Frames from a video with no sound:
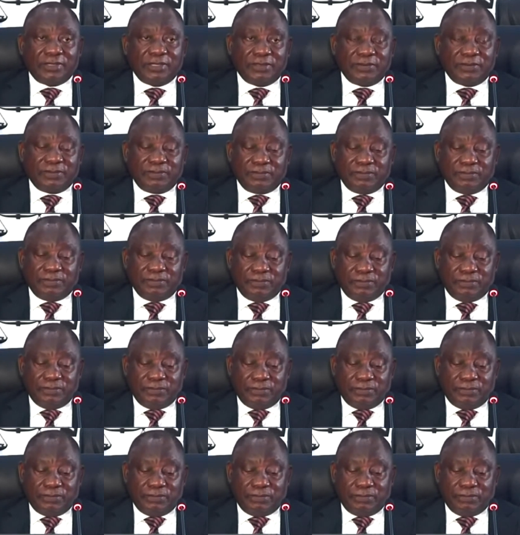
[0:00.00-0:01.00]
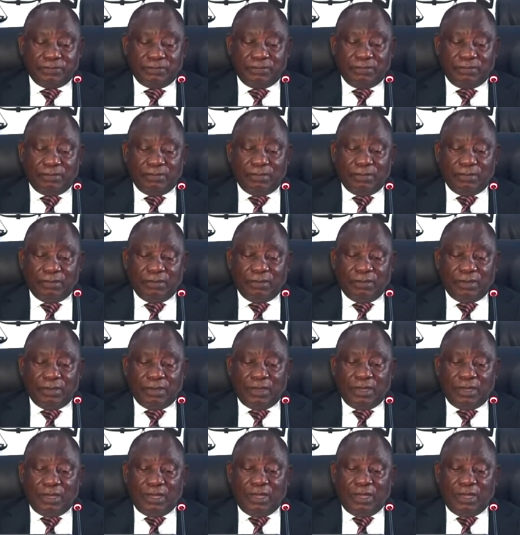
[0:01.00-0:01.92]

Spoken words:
Nothing is said.